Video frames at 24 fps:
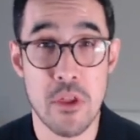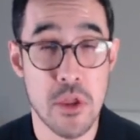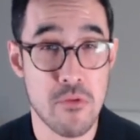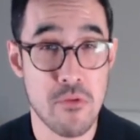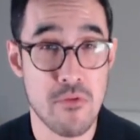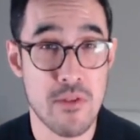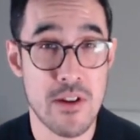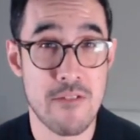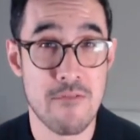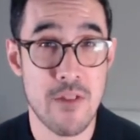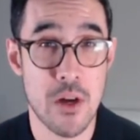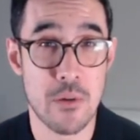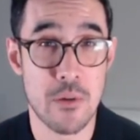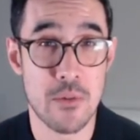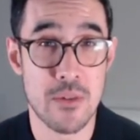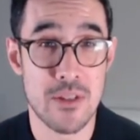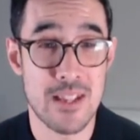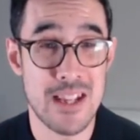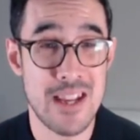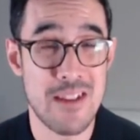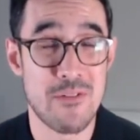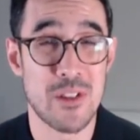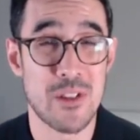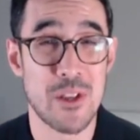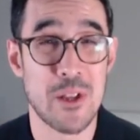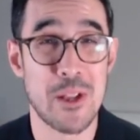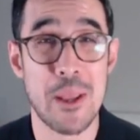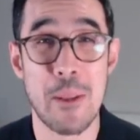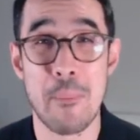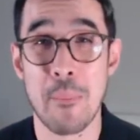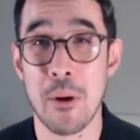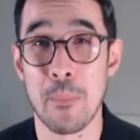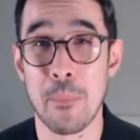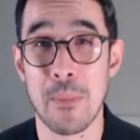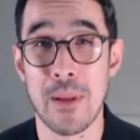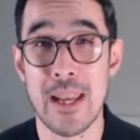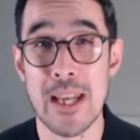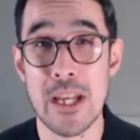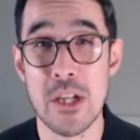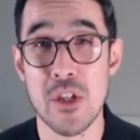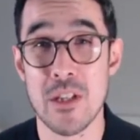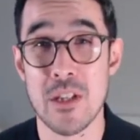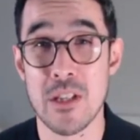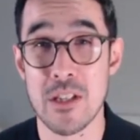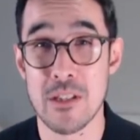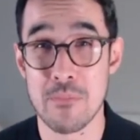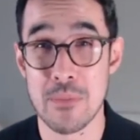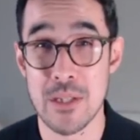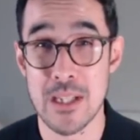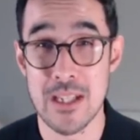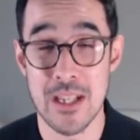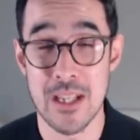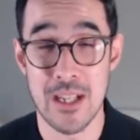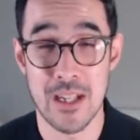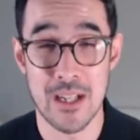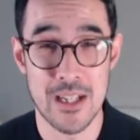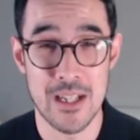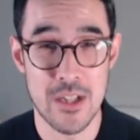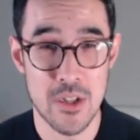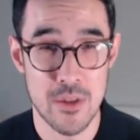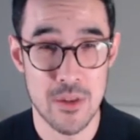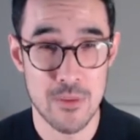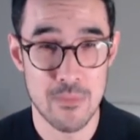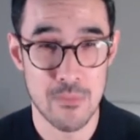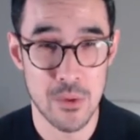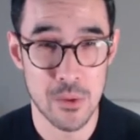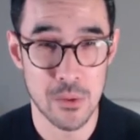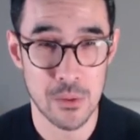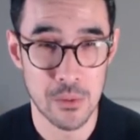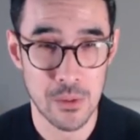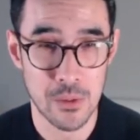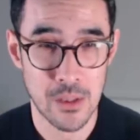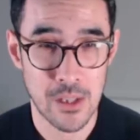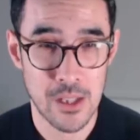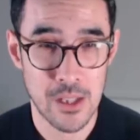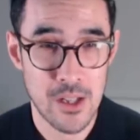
three votes, even though their population is particularly small.